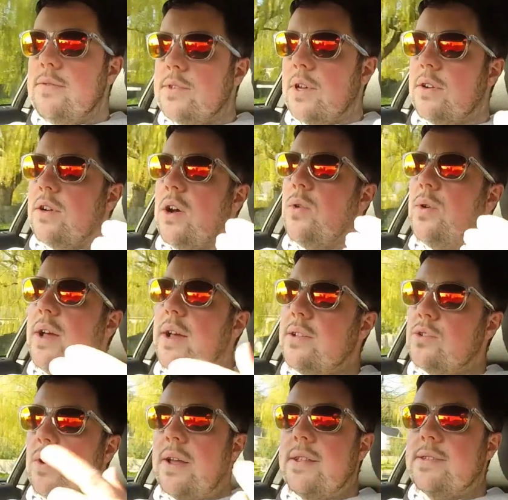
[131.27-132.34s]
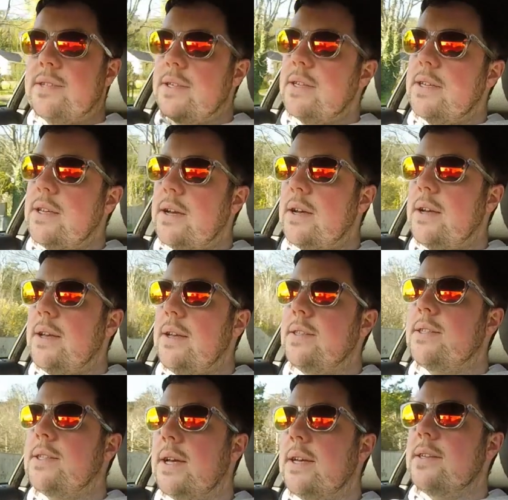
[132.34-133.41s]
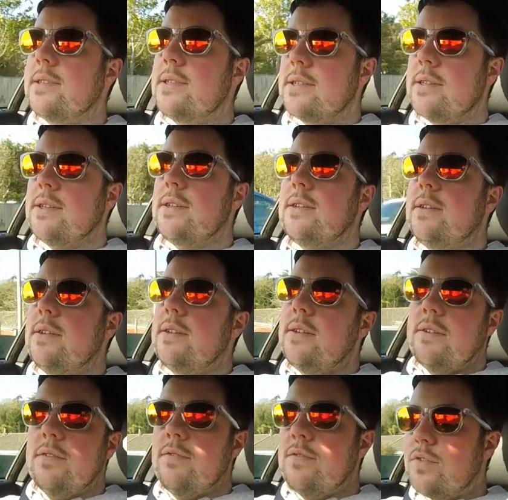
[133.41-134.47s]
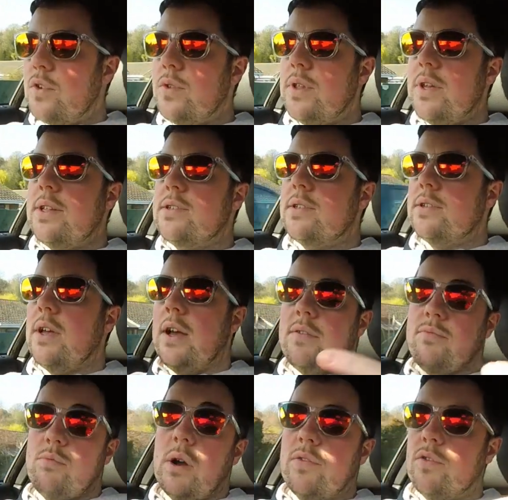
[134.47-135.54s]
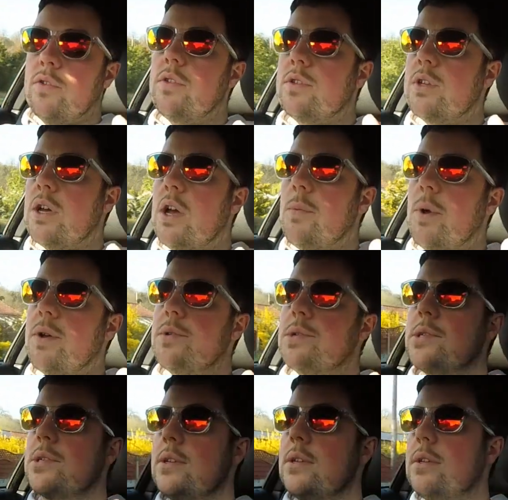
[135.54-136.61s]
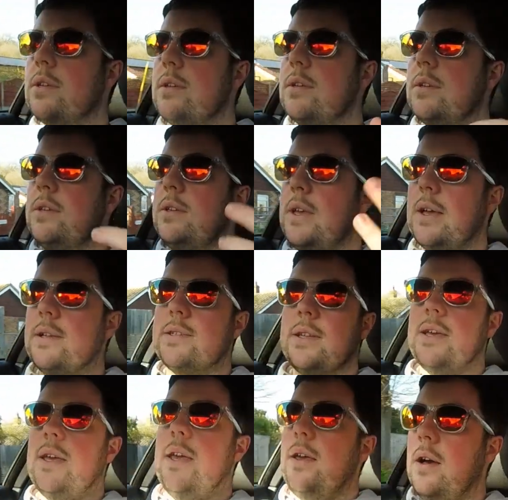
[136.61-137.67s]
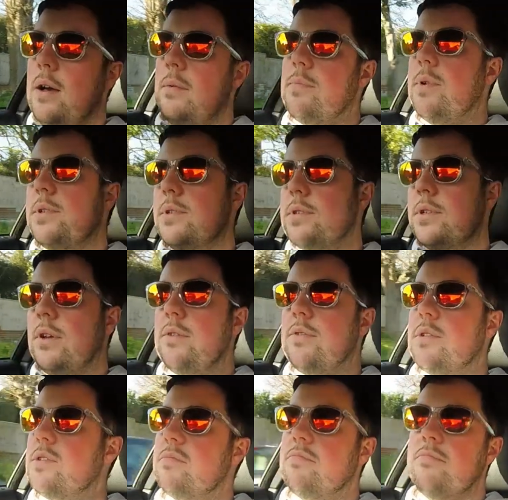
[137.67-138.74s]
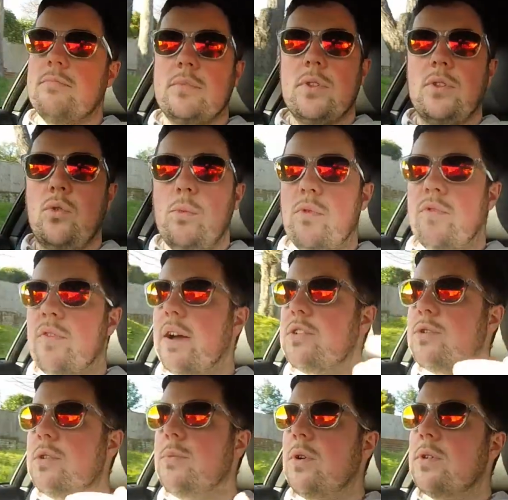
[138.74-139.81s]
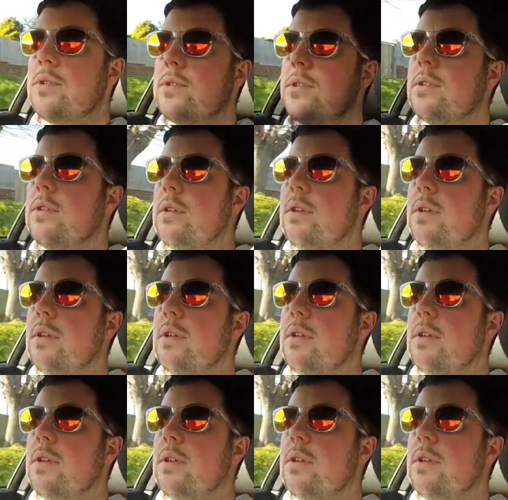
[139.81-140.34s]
So cold air straight into the intakes, through the through the turbos. Yes, they heat up, but so does the normal factory box.